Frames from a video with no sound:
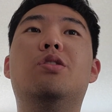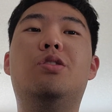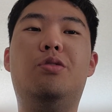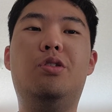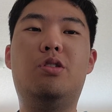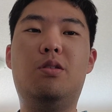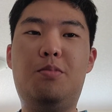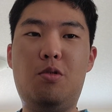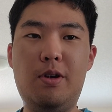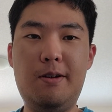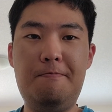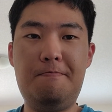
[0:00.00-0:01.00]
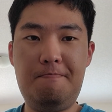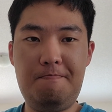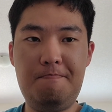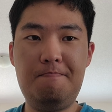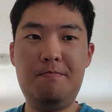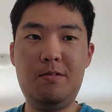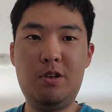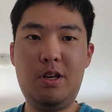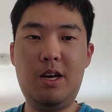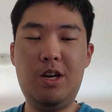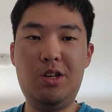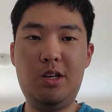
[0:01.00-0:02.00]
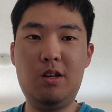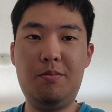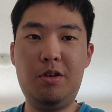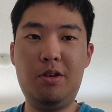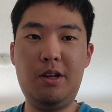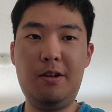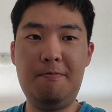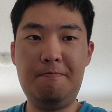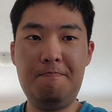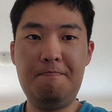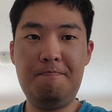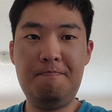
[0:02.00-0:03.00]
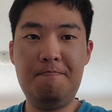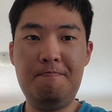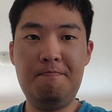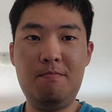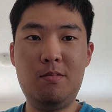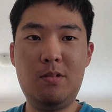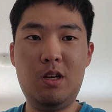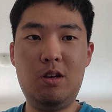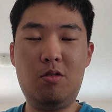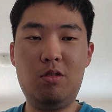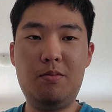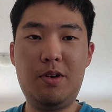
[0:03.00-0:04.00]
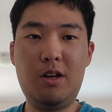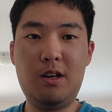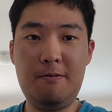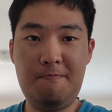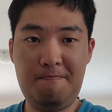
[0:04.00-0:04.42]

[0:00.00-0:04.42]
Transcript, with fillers: Show your support to the Asian community in North America.